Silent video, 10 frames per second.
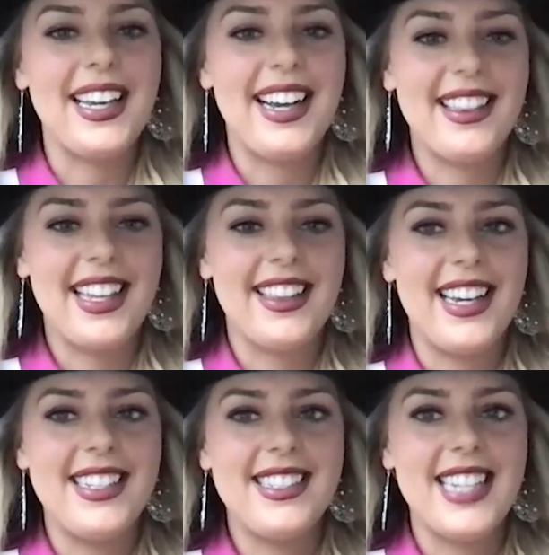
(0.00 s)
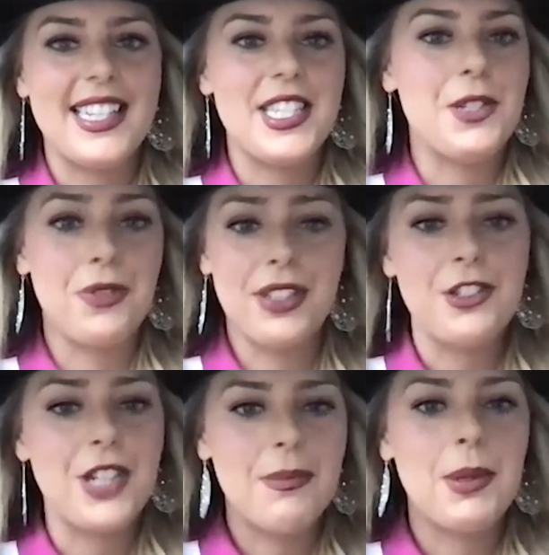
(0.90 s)
I think that dance has really
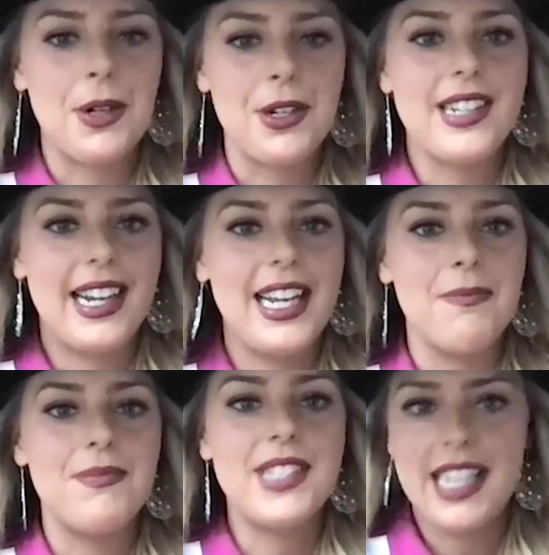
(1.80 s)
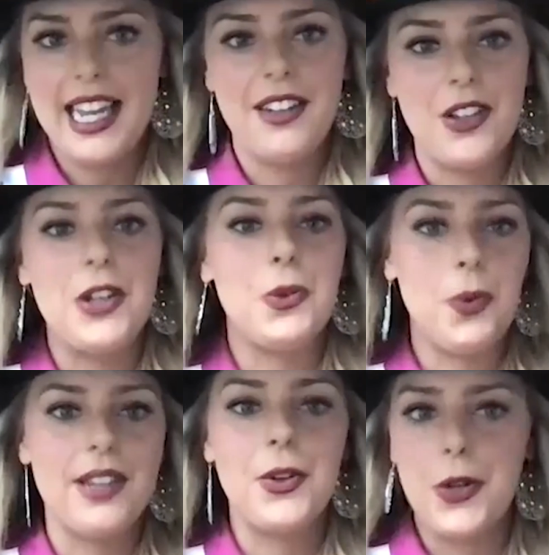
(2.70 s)
shaped the person I am today, along
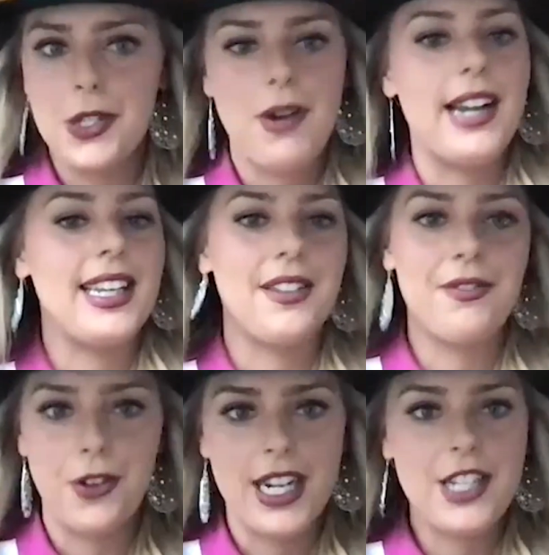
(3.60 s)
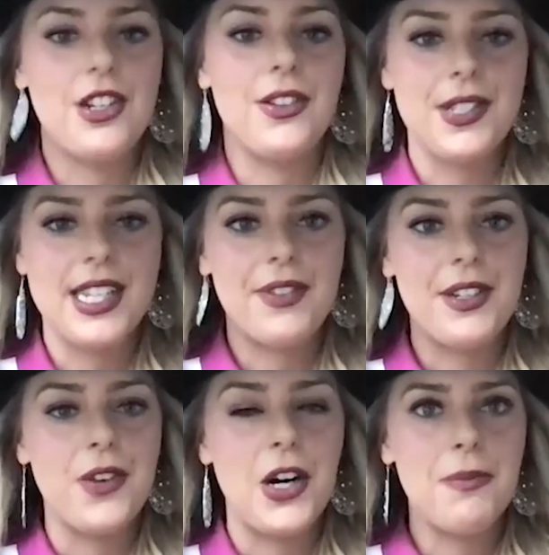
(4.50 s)
with horse riding and 4-H and all those
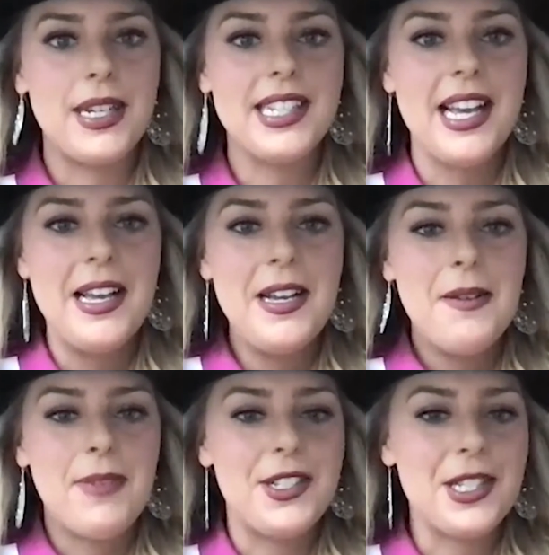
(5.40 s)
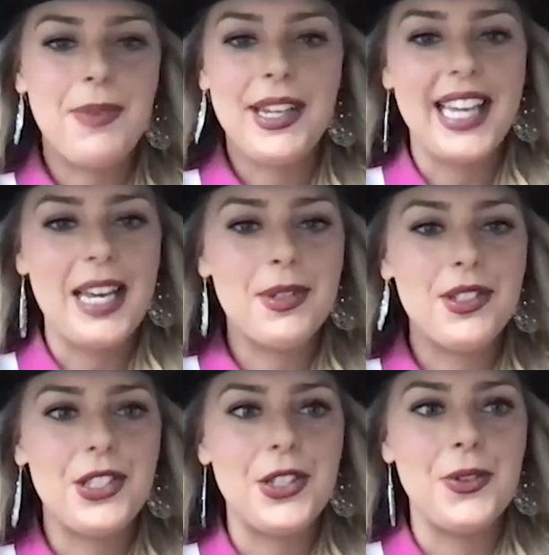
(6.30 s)
different involvement. But just being able
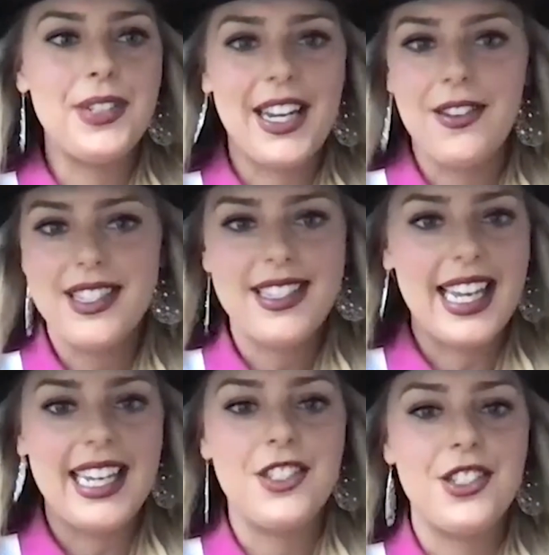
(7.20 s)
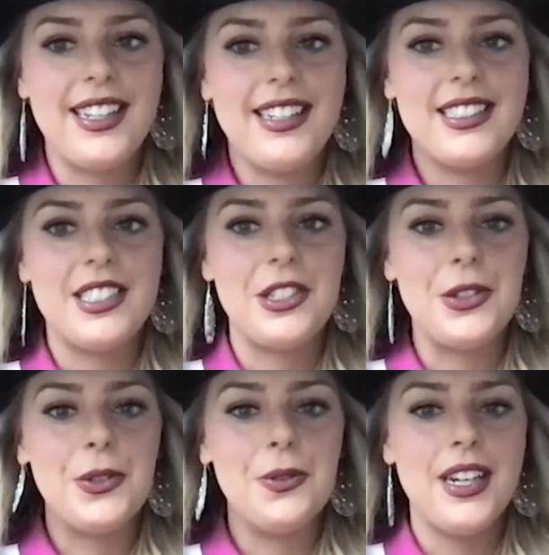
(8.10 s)
to get on stage and
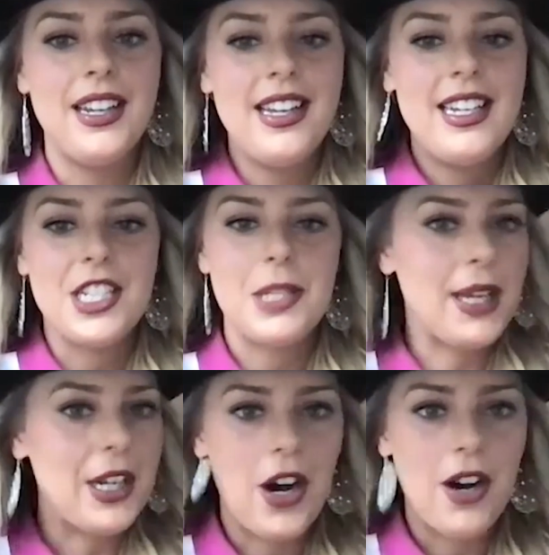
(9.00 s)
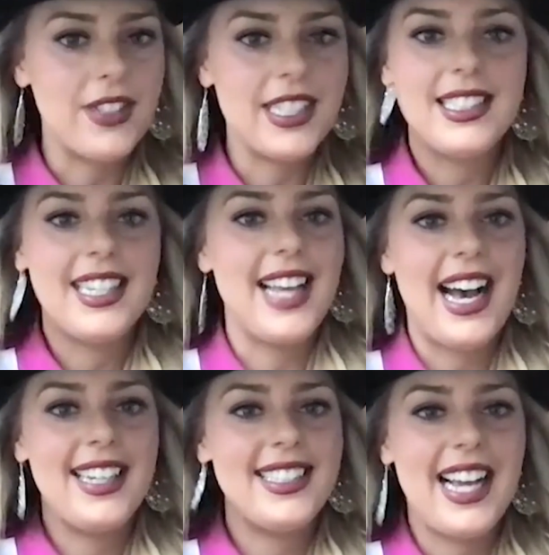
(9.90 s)
to just be confident in
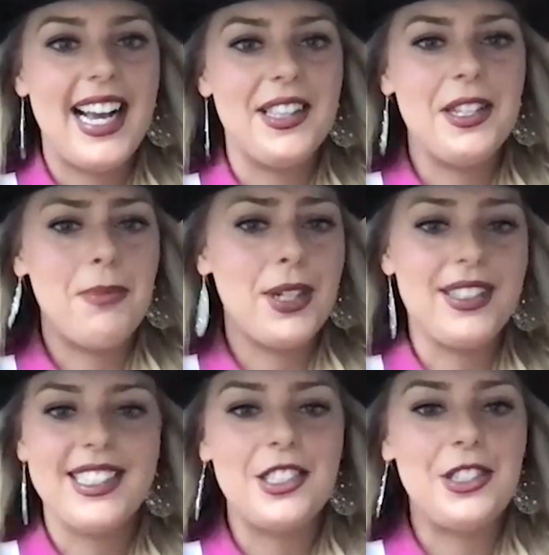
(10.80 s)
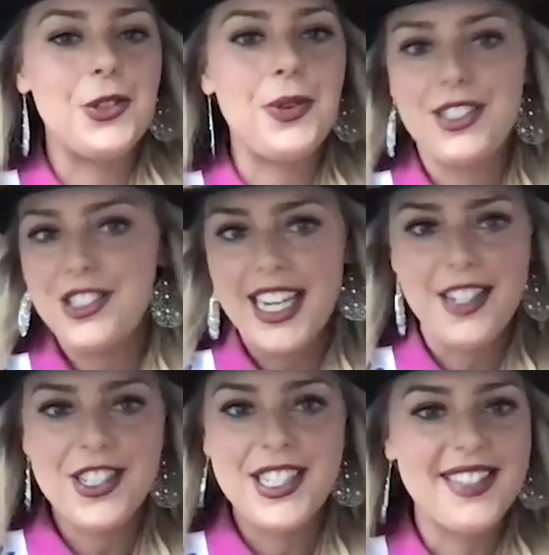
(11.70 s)
that, and the ability to do quick
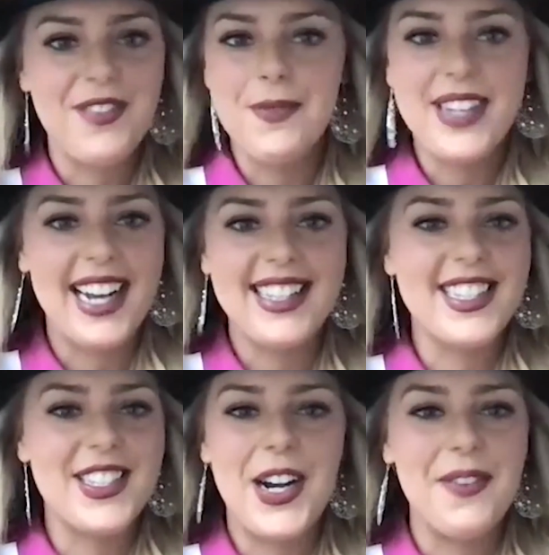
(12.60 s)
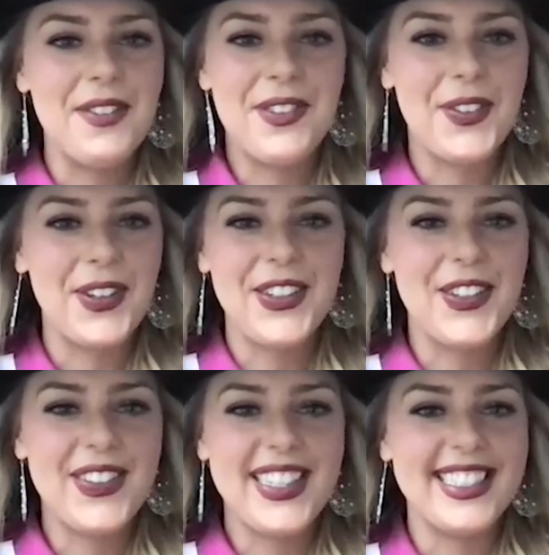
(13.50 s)
changes from dance has taught me for rodeo
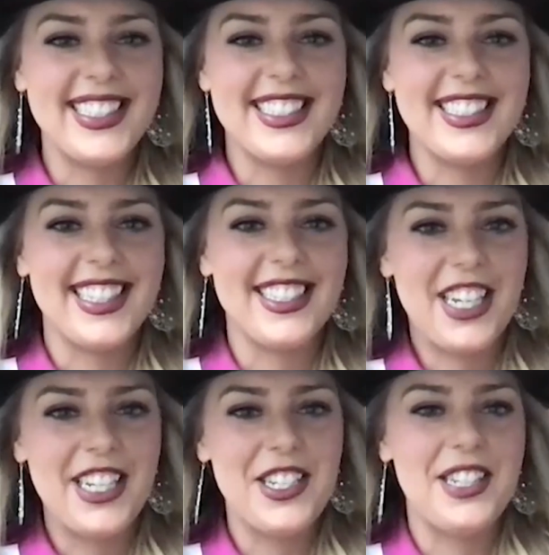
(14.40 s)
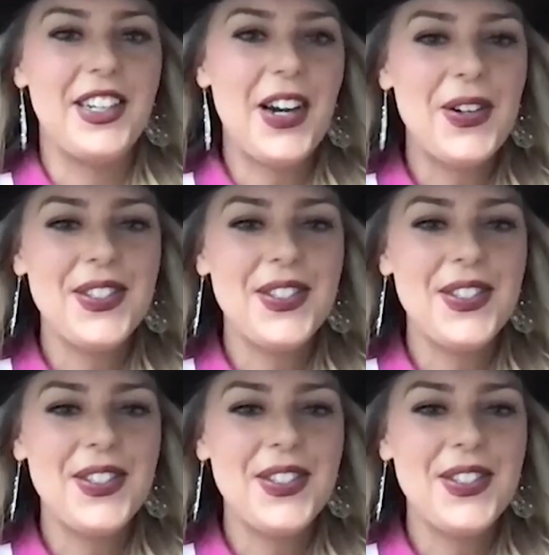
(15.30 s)
queen to just like change and go.